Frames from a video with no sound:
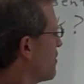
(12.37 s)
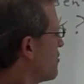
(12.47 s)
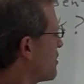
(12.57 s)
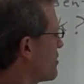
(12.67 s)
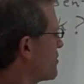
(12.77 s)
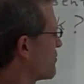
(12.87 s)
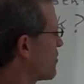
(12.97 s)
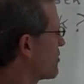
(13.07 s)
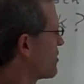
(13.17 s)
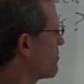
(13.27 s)
One of them is
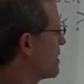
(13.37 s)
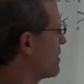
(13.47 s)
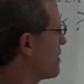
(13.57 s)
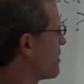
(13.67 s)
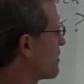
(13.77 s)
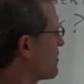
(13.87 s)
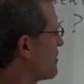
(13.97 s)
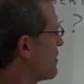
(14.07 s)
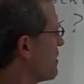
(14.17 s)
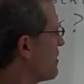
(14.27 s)
formula B here.
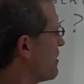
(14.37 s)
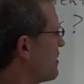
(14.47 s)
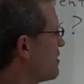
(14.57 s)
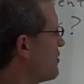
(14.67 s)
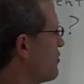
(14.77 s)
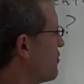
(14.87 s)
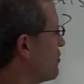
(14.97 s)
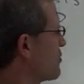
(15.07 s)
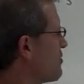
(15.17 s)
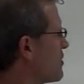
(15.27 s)
This is
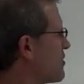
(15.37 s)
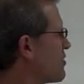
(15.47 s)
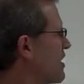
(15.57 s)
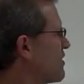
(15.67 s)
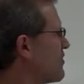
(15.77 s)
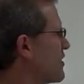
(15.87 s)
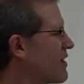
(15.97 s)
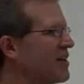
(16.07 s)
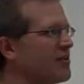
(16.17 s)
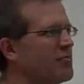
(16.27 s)
used when you're trying to
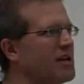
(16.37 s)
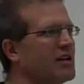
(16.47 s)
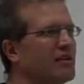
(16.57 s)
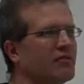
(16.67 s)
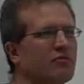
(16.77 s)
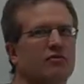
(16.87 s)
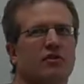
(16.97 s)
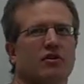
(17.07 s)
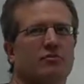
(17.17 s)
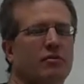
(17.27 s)
figure out a mean.
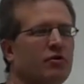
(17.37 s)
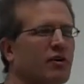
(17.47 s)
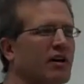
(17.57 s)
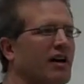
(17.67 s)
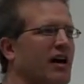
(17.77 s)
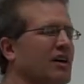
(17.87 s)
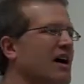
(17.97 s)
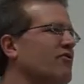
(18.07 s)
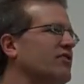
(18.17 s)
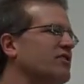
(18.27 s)
Maybe you want to
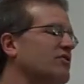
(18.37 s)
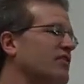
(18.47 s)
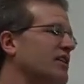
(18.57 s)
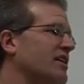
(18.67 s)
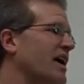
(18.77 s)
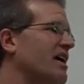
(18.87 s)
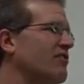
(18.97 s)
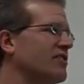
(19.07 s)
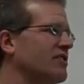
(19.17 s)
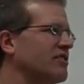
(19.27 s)
you find an
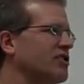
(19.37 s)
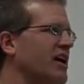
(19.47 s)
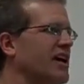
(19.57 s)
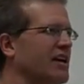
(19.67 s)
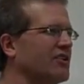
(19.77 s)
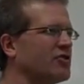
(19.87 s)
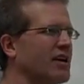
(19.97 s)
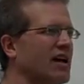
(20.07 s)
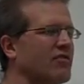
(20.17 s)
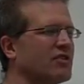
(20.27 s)
average age, or
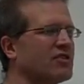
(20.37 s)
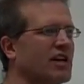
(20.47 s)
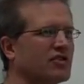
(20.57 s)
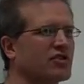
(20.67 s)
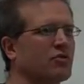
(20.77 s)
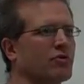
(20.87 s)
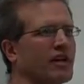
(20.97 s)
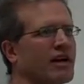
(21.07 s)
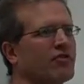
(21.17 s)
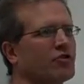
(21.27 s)
an average test score, an
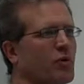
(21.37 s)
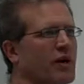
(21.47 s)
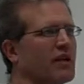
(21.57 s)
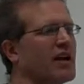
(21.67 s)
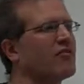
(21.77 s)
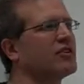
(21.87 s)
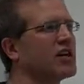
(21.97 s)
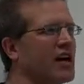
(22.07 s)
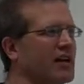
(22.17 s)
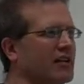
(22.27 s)
average weight, average
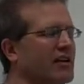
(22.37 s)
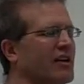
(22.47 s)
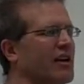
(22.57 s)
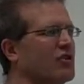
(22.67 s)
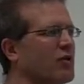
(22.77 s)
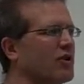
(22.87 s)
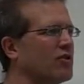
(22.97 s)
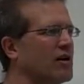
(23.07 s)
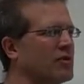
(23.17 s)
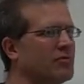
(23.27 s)
height, and you want to
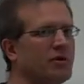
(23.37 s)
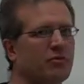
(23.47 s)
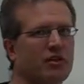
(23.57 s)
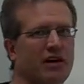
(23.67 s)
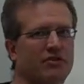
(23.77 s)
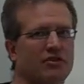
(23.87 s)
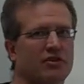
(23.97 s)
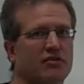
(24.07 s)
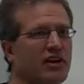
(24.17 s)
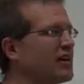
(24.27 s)
know how many people you have to
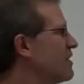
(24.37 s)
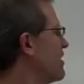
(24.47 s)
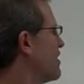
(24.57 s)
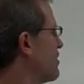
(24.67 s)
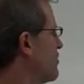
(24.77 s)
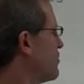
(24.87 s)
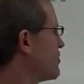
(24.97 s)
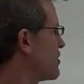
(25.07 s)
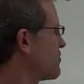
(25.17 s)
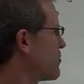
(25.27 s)
survey. You use
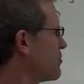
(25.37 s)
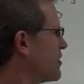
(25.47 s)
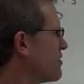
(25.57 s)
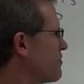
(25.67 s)
this formula.